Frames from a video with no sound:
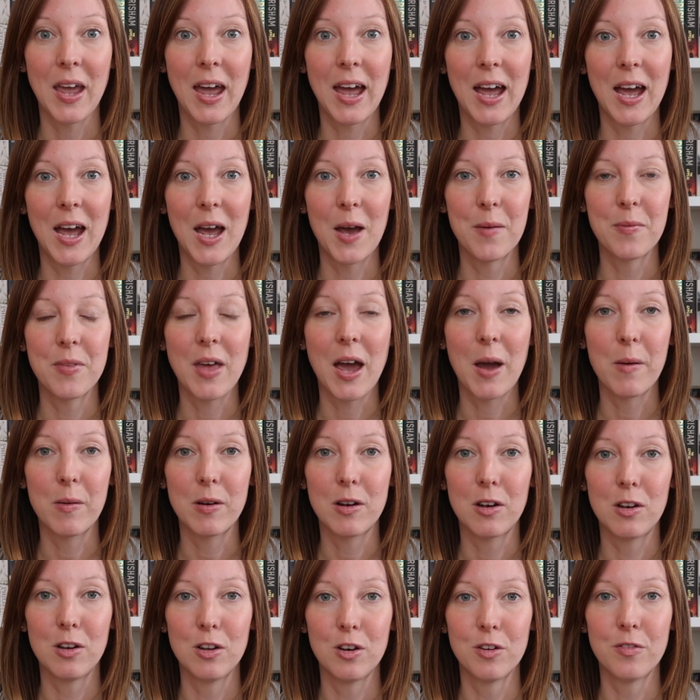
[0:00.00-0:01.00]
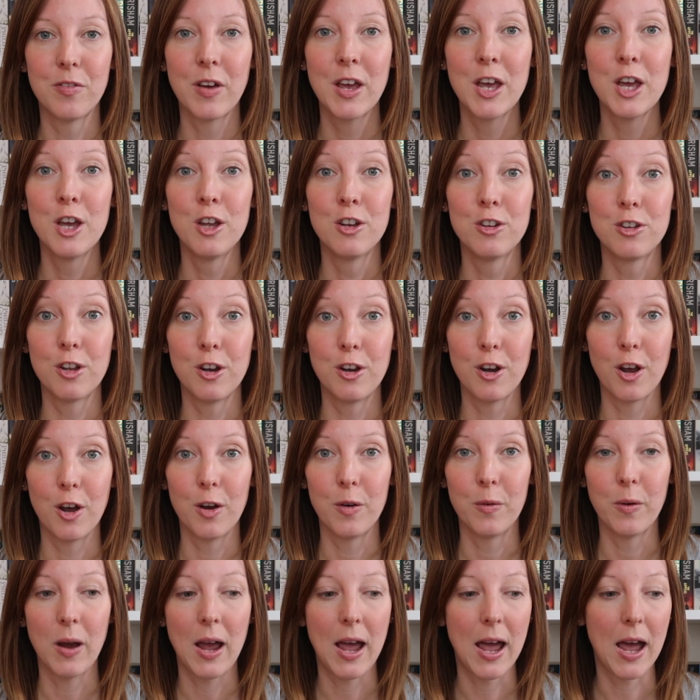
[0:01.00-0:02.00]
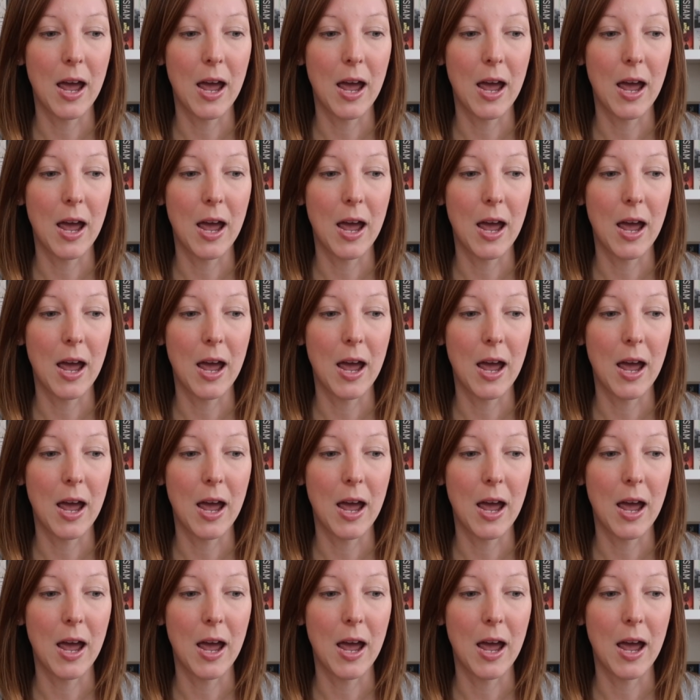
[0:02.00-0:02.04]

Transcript: um, I would love to know.